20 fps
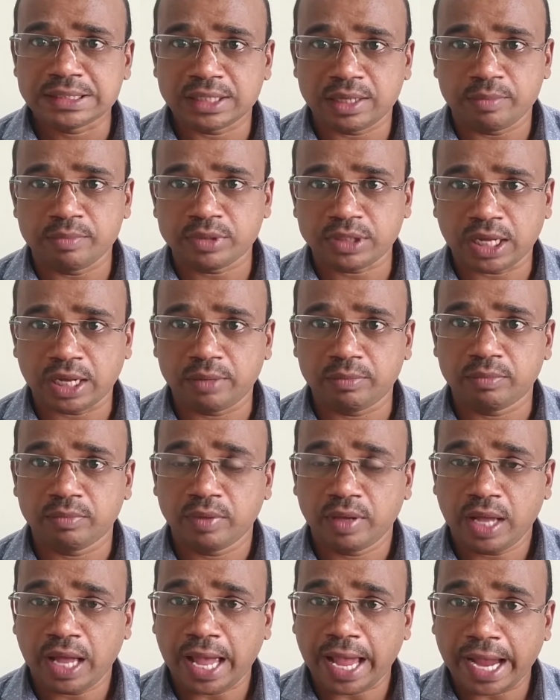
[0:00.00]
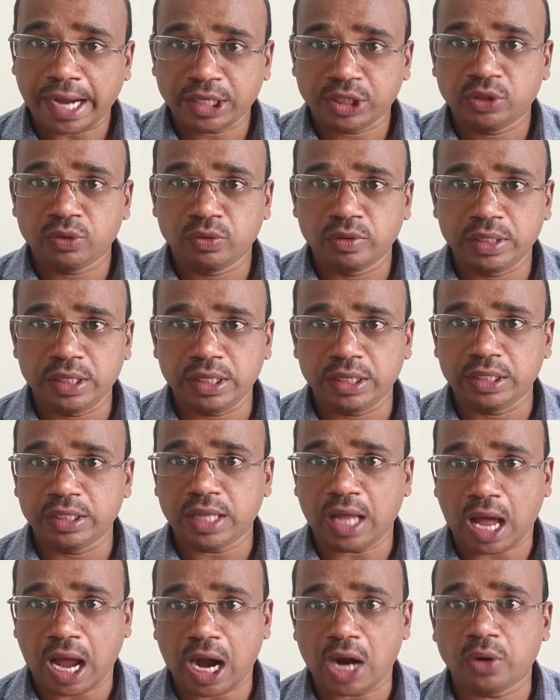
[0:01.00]
sometime actively
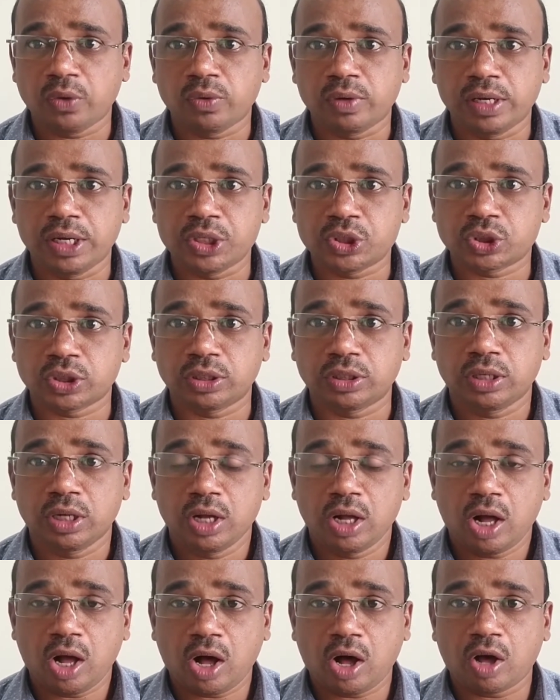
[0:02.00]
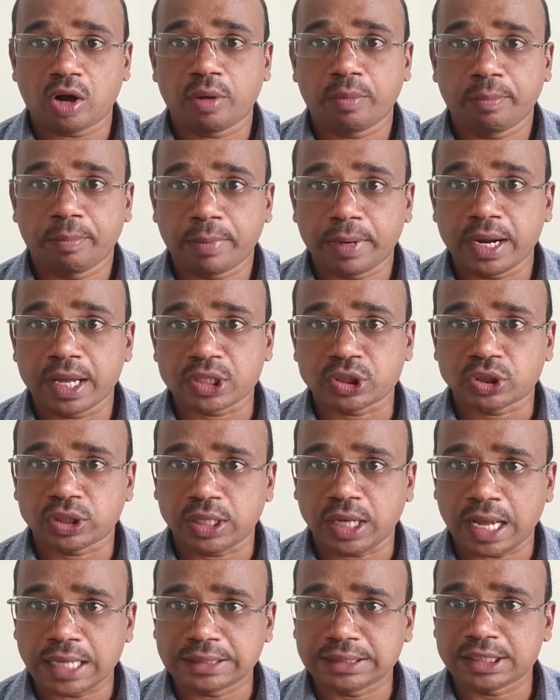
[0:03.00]
in the articulation or
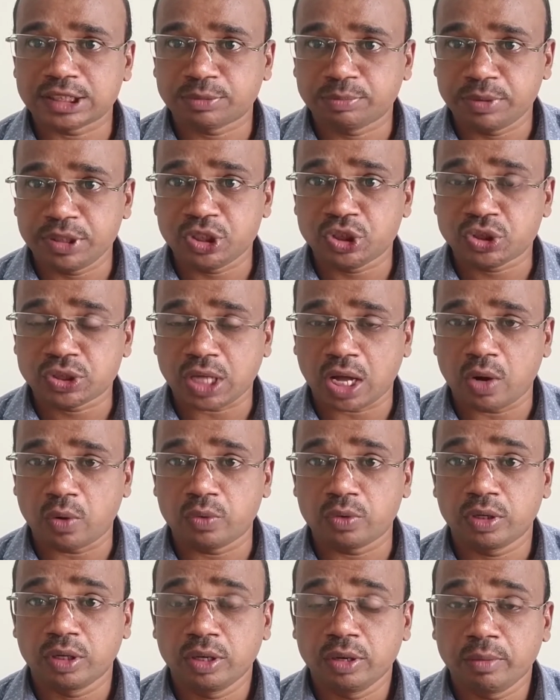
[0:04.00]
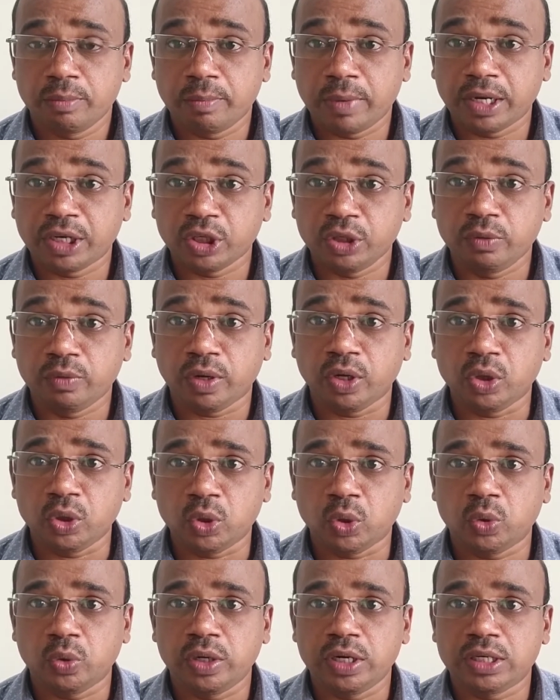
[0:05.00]
production as a speech sound, but
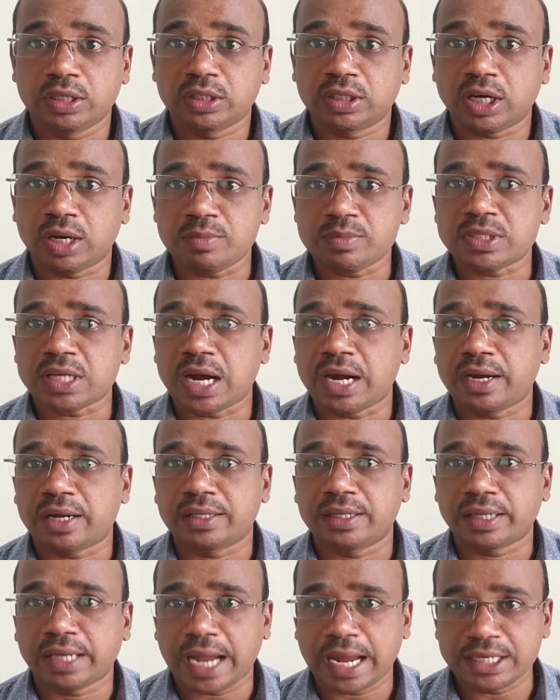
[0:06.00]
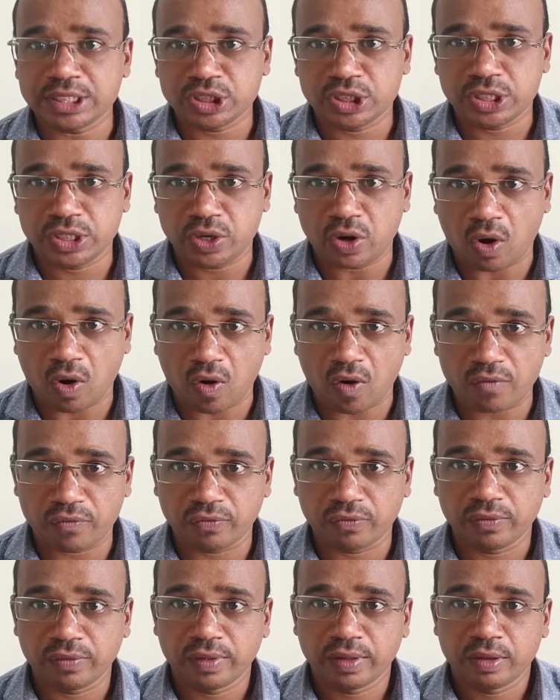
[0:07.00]
even though it comes under the category of
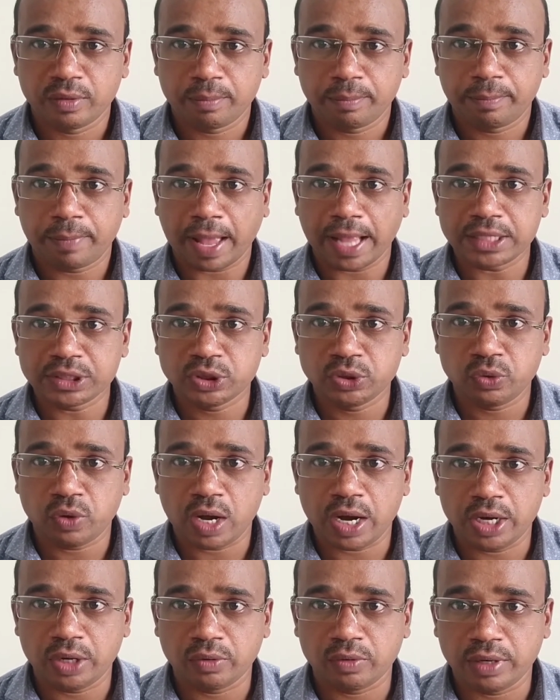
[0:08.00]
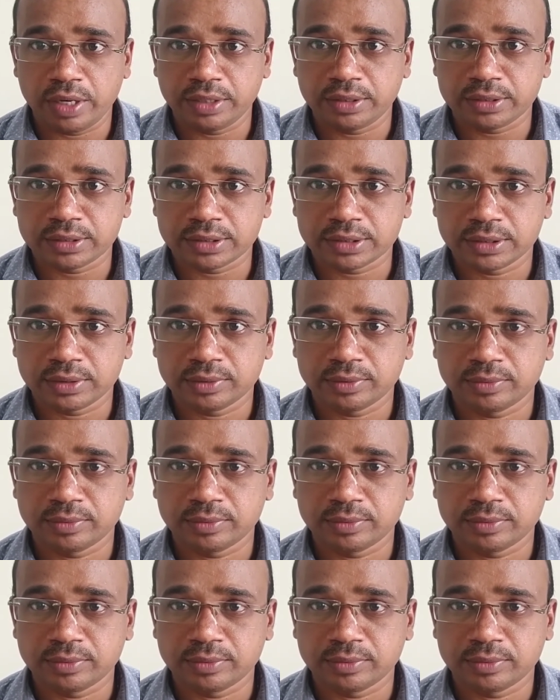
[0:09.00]
passive articulators.